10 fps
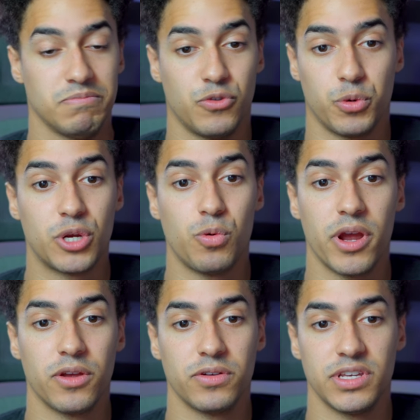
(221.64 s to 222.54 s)

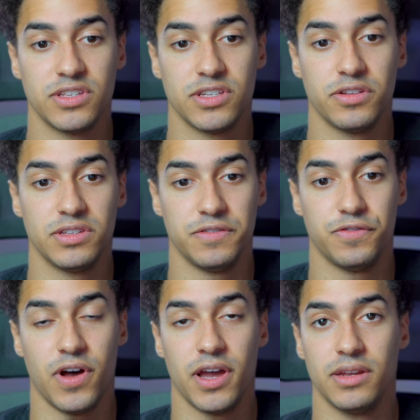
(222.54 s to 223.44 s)
Require is not
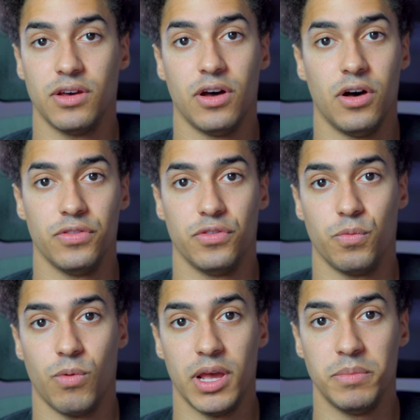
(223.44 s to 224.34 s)
defined on the
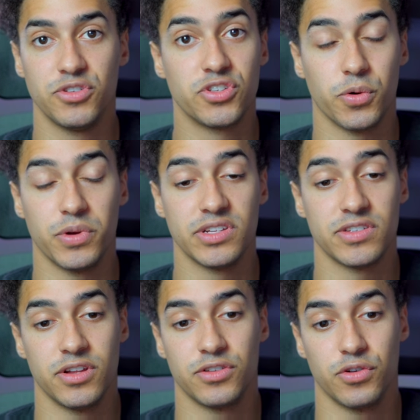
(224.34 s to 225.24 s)
web, so
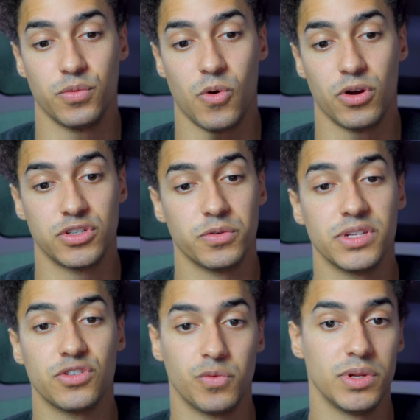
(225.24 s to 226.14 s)
it's not going to work. So
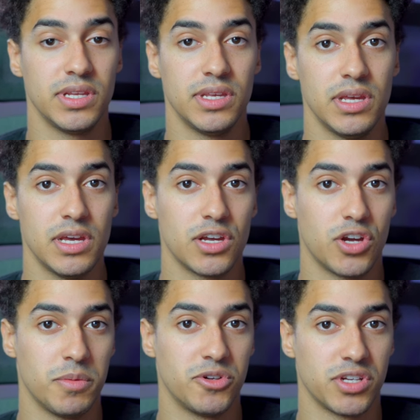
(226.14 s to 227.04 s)
it's really,
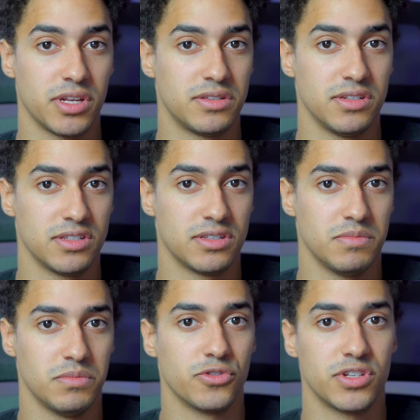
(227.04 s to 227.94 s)
CommonJS is
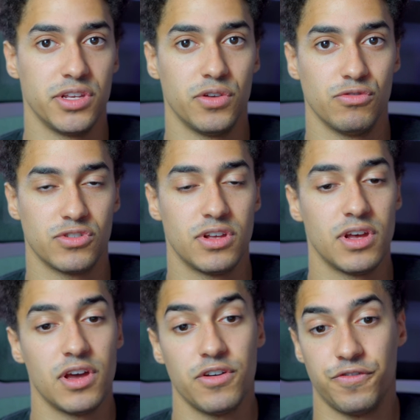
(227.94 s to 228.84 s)
mostly used
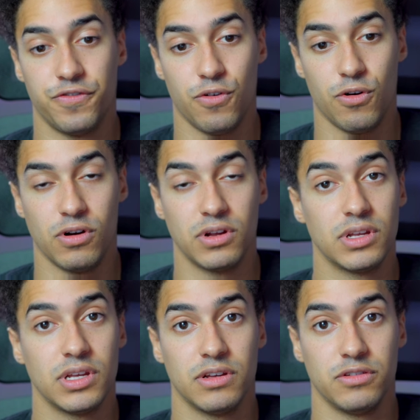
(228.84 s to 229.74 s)
for
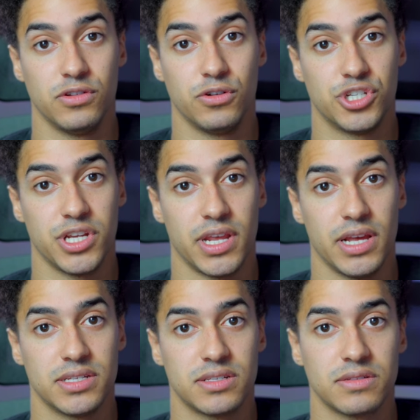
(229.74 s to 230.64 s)

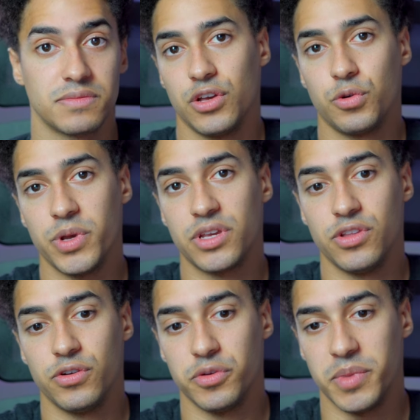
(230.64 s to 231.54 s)
Node.js. Quick
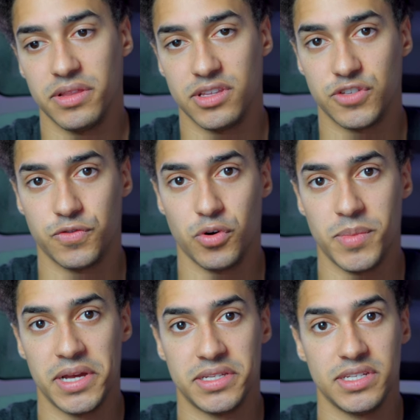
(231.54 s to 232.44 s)
note about this
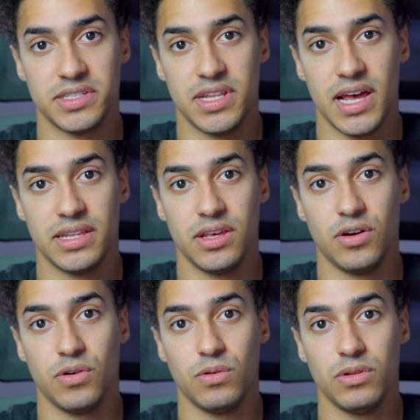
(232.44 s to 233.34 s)
format is that
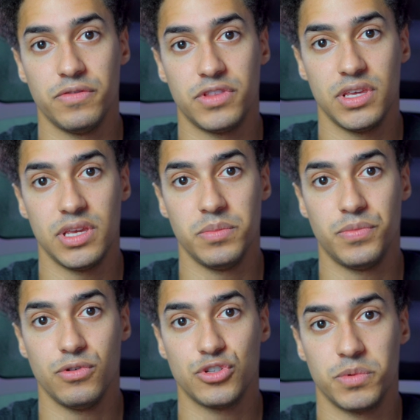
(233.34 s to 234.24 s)
all of the
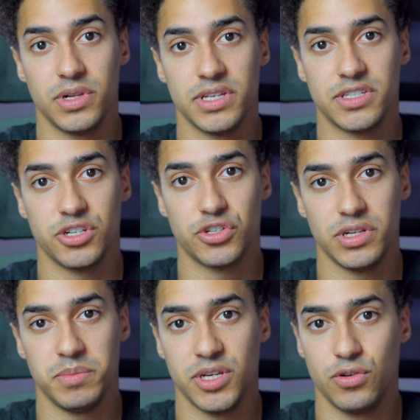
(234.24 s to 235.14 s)
imports will
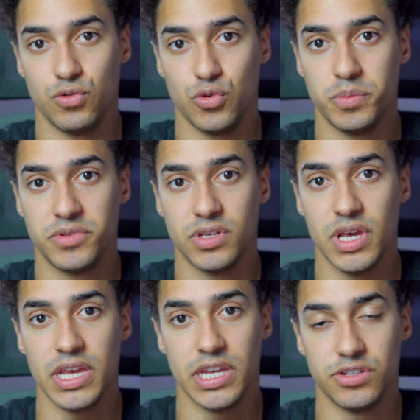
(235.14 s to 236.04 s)
essentially be grouped
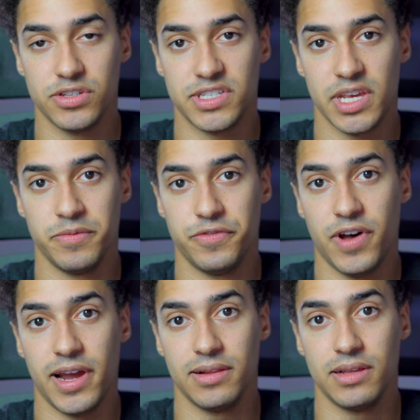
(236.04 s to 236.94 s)
in the same
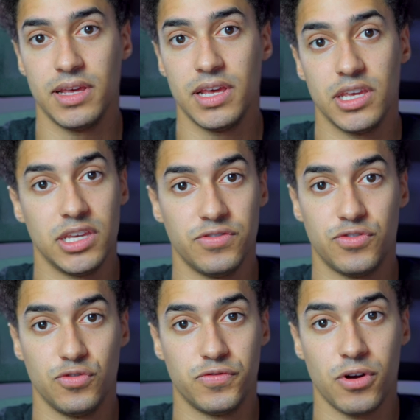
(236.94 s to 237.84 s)
file.
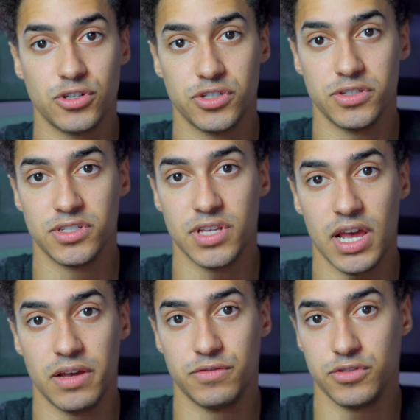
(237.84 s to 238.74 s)
If two functions
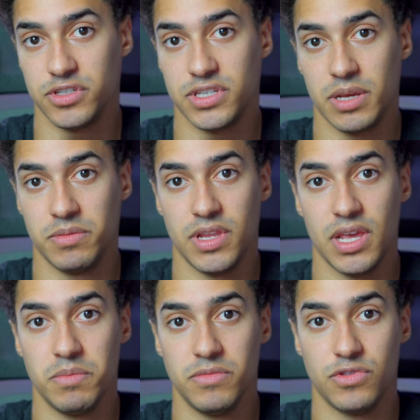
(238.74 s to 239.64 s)
have the same
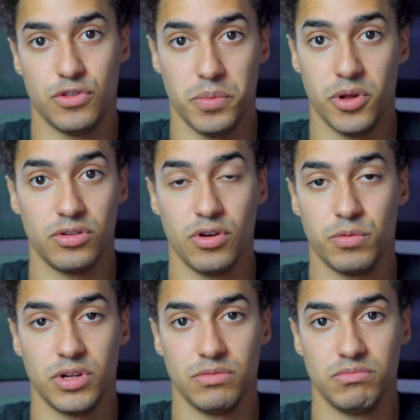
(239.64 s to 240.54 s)
name, the bundler
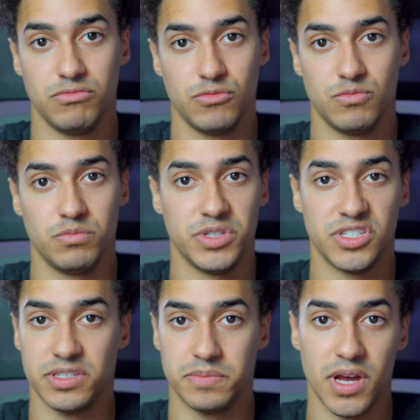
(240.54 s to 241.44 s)
will be
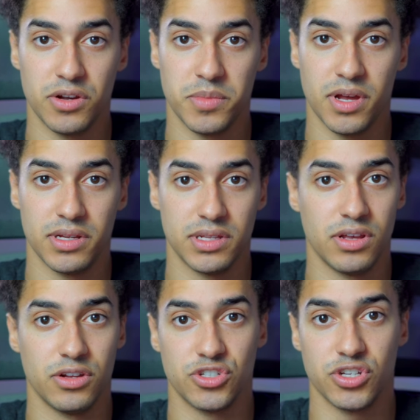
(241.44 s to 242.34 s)
smart about it
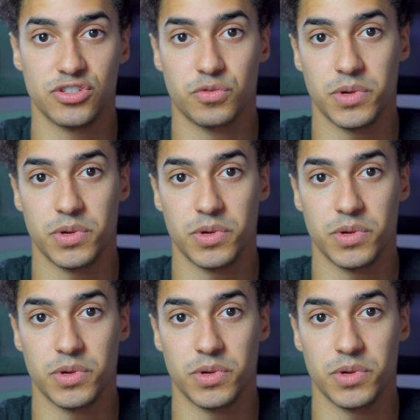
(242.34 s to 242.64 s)
and just